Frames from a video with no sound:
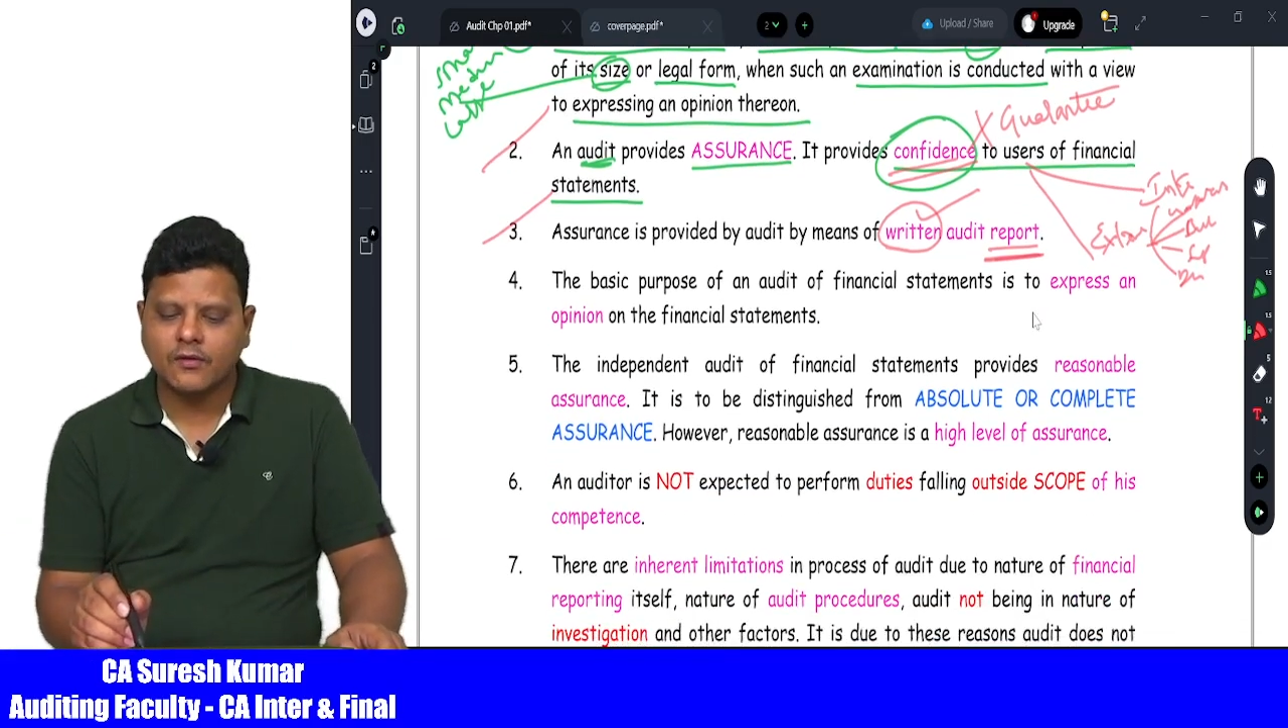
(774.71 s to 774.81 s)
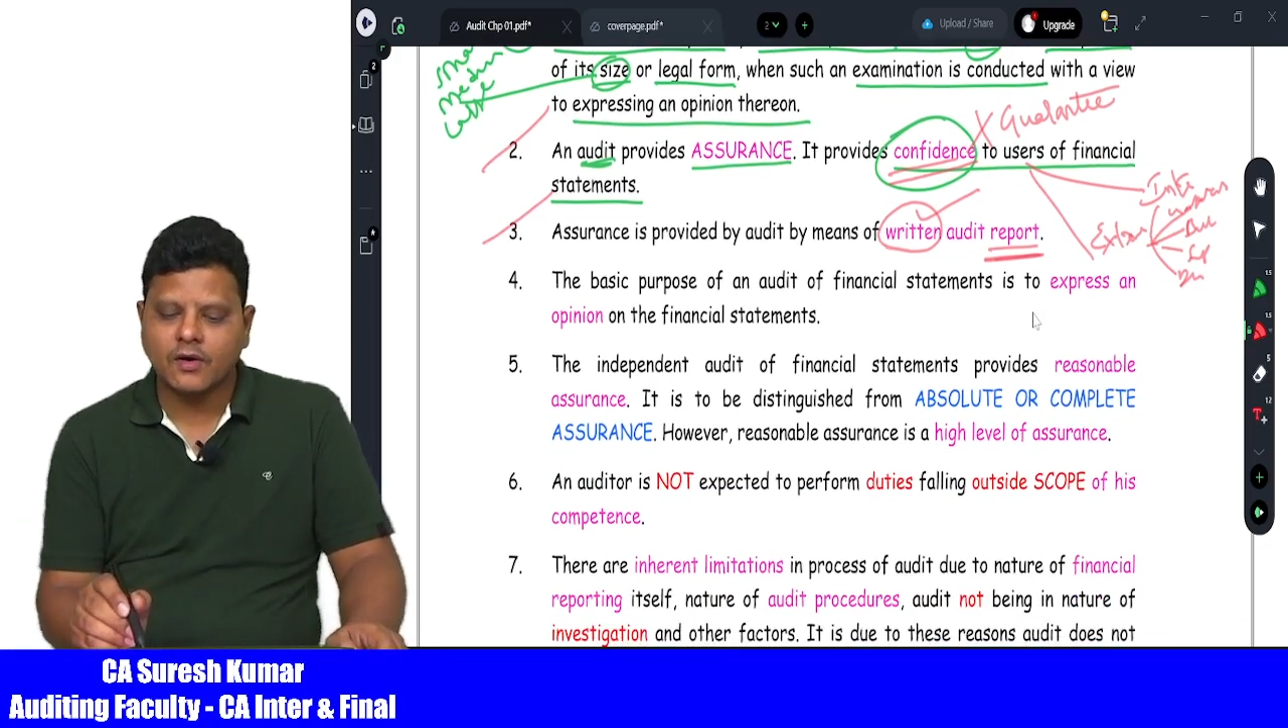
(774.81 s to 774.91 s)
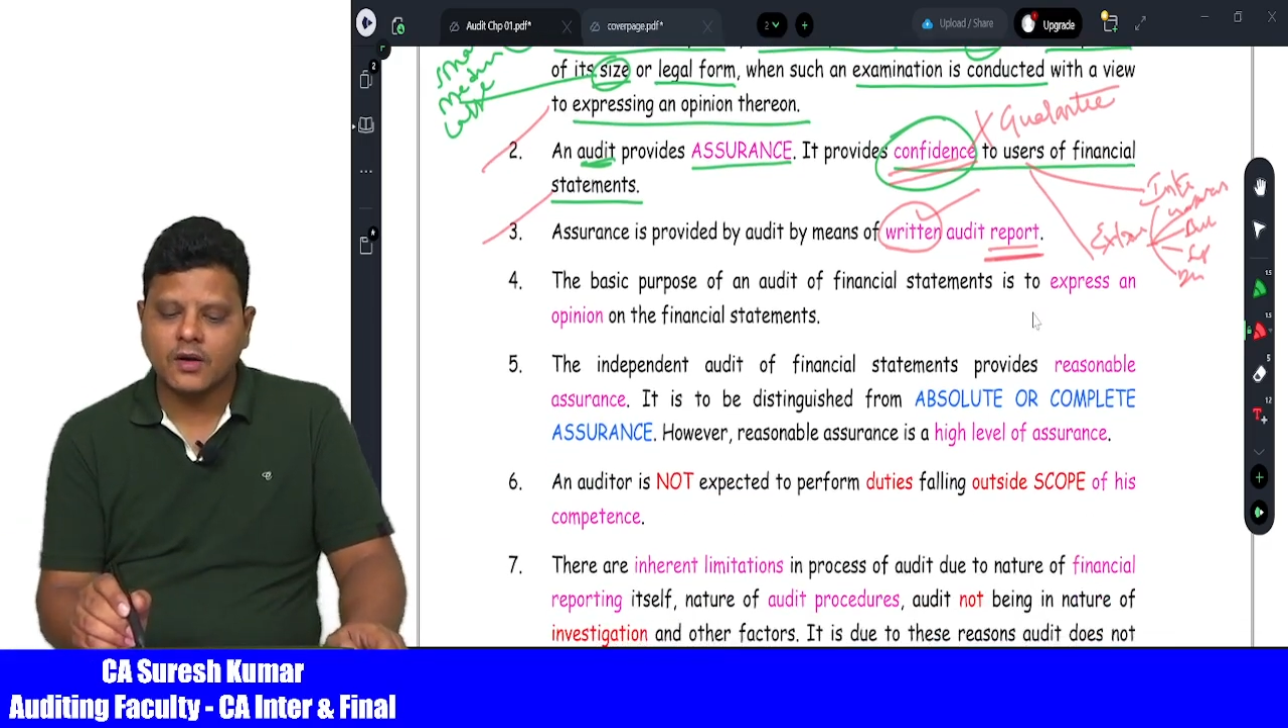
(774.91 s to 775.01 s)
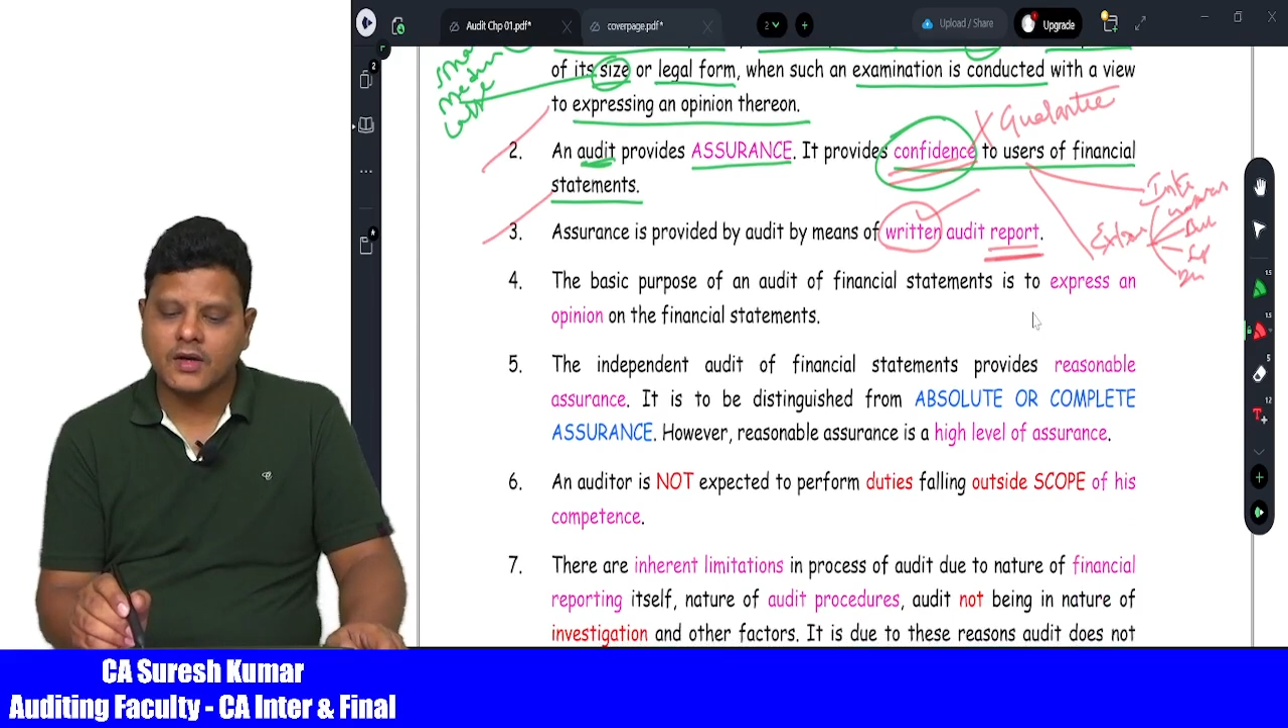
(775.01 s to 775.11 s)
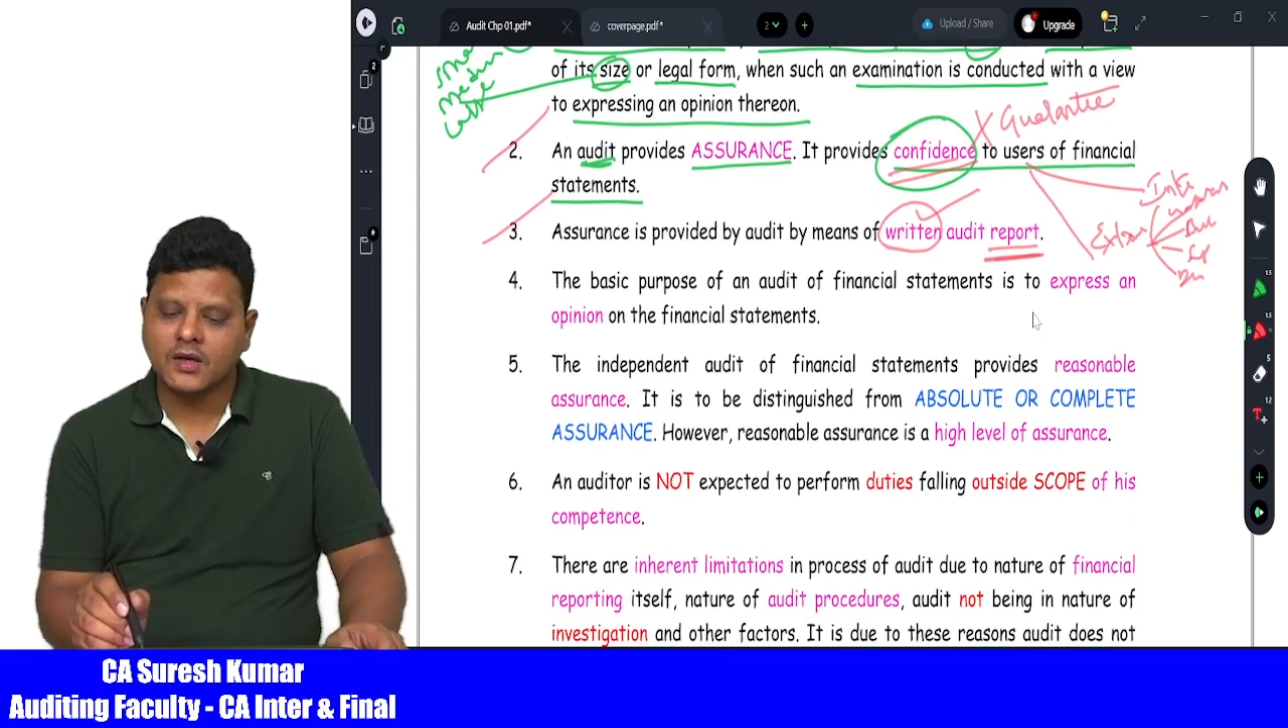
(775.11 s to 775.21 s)

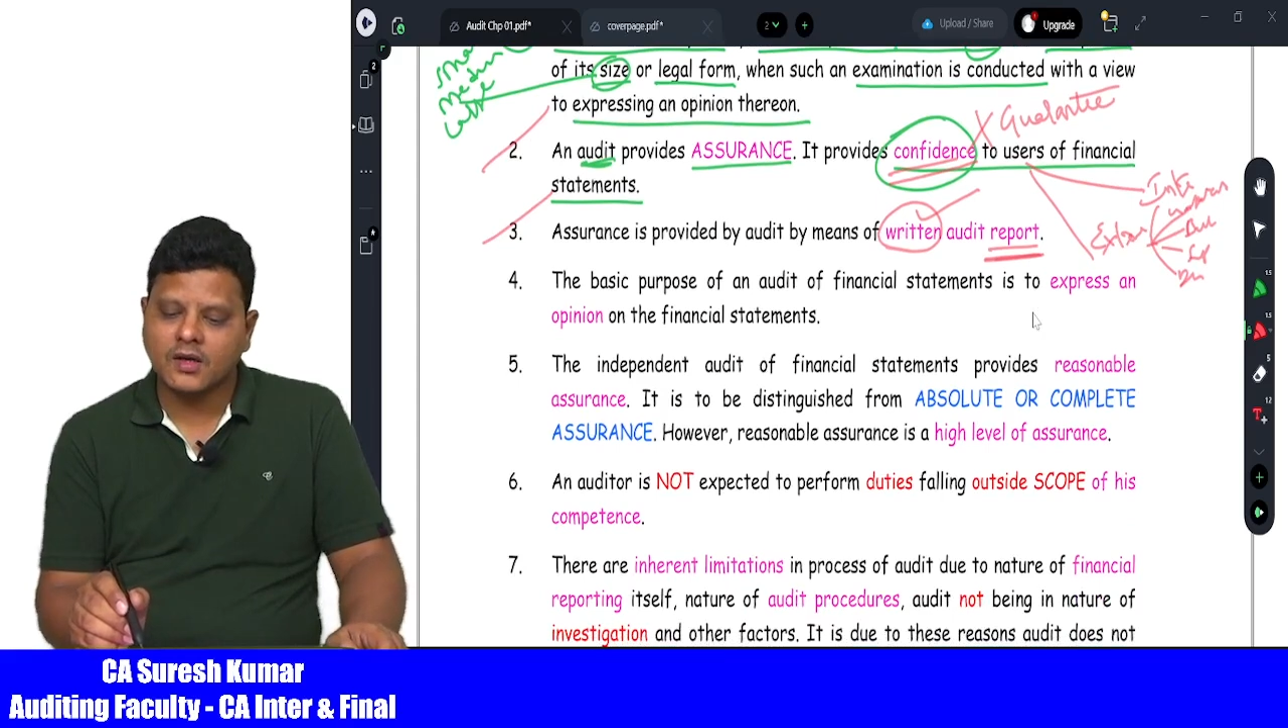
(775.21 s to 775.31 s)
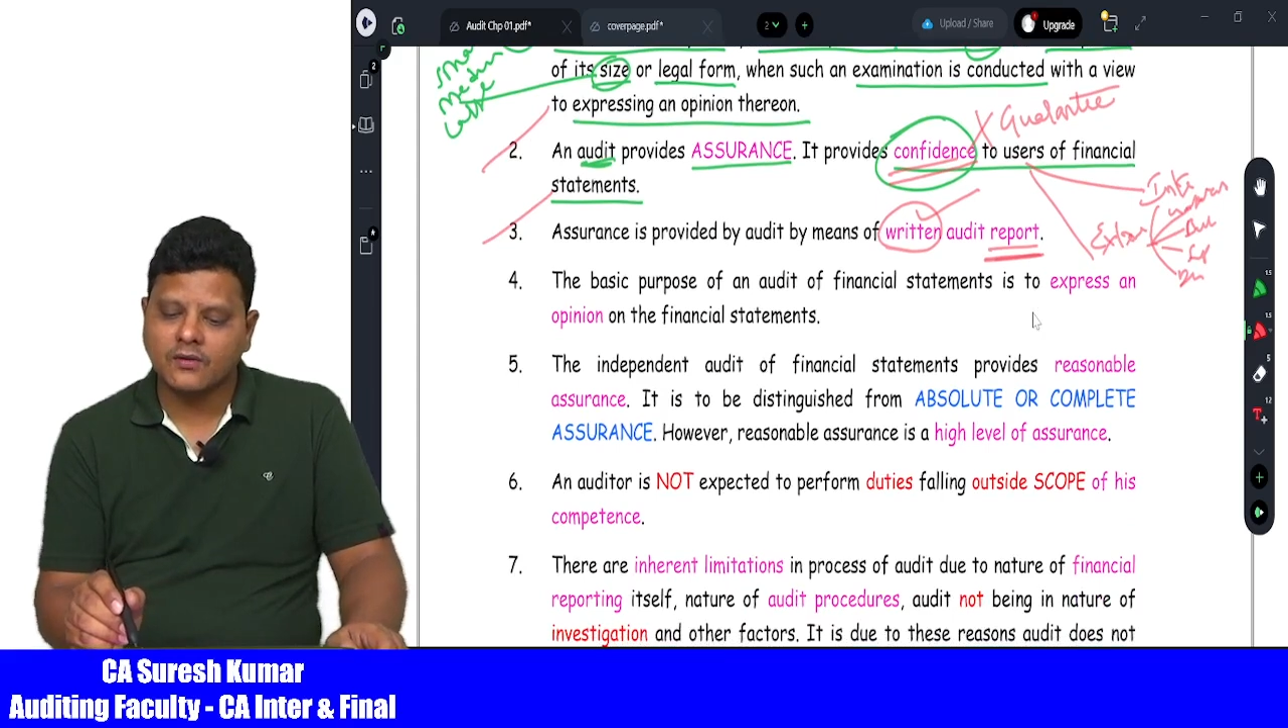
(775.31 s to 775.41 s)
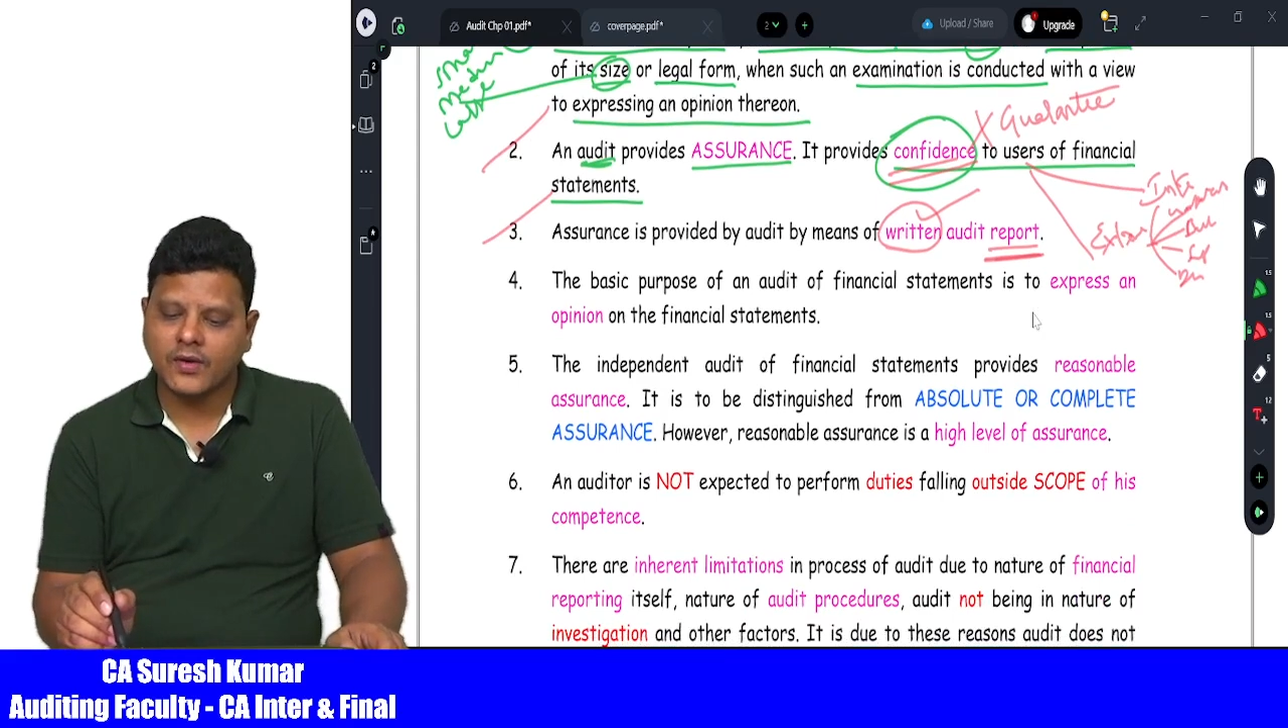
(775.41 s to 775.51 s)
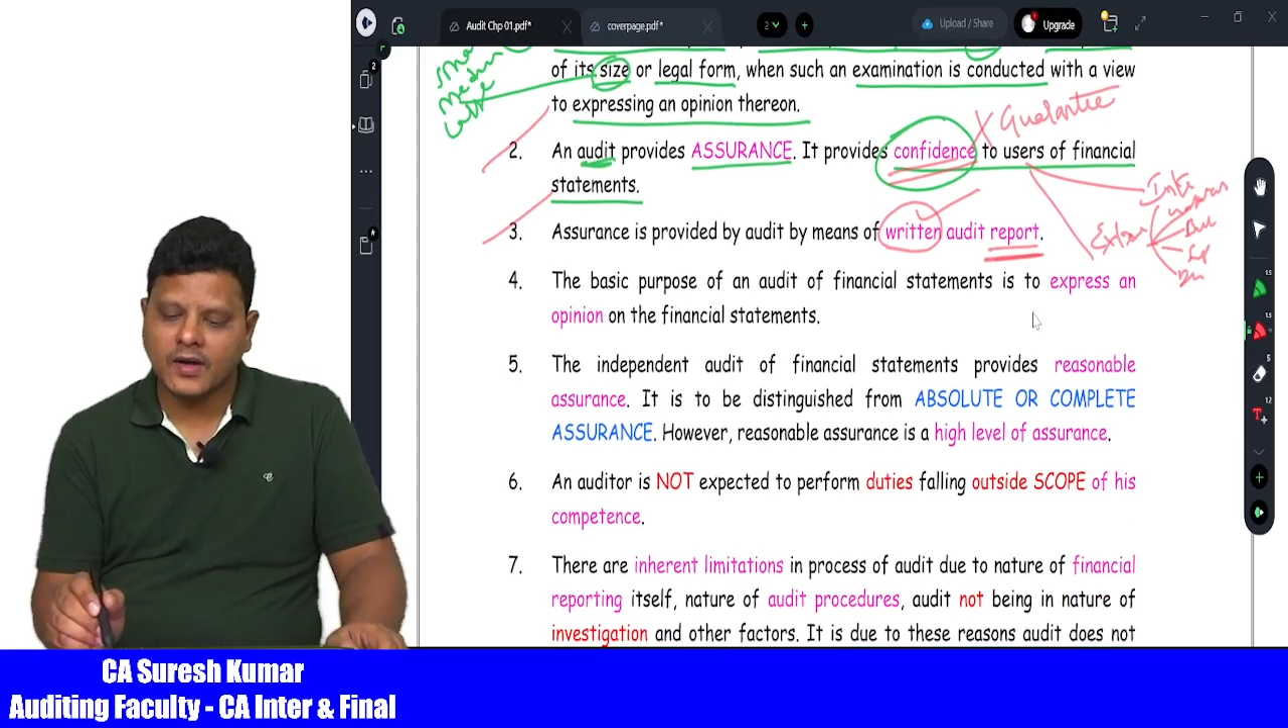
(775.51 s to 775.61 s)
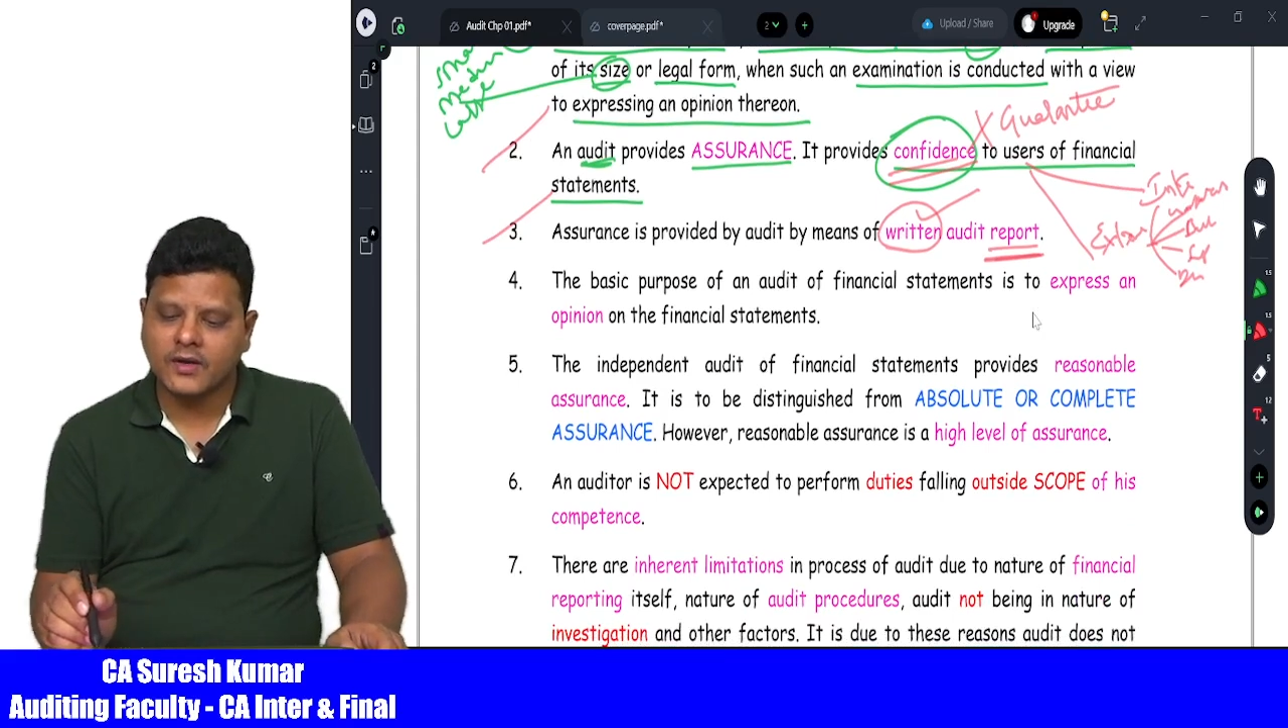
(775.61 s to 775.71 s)
audit of
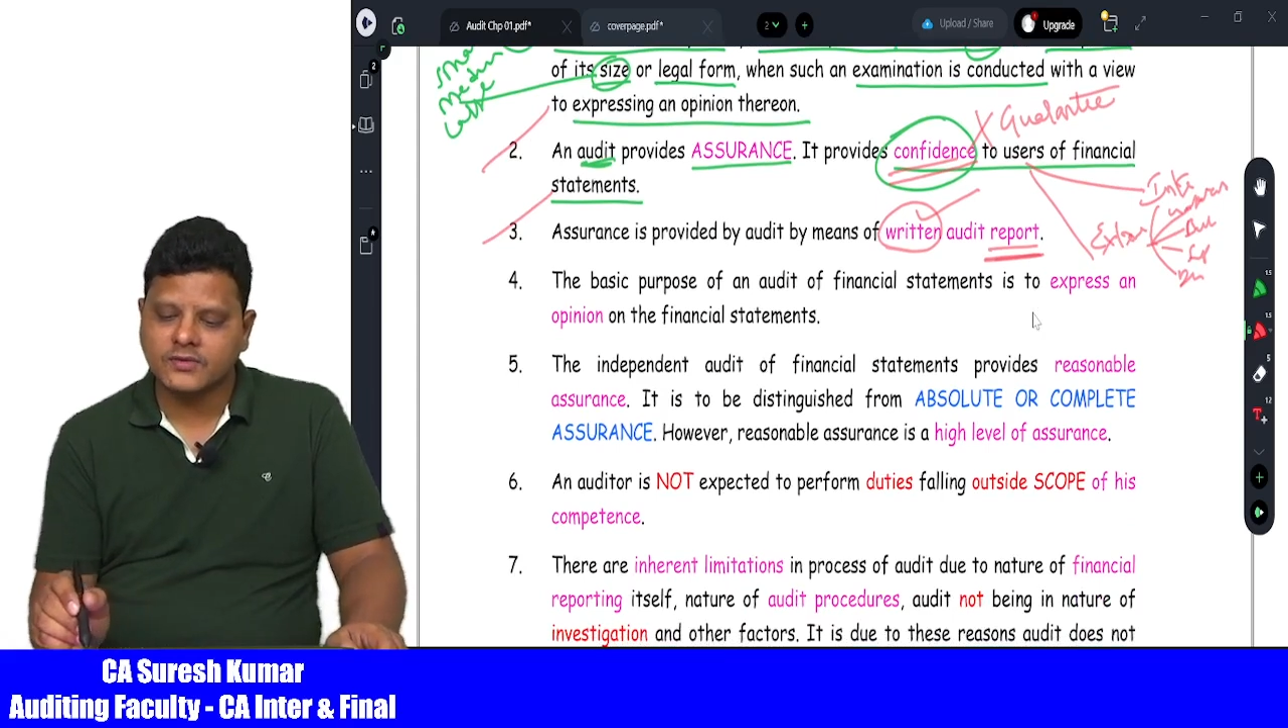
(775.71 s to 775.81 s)
financial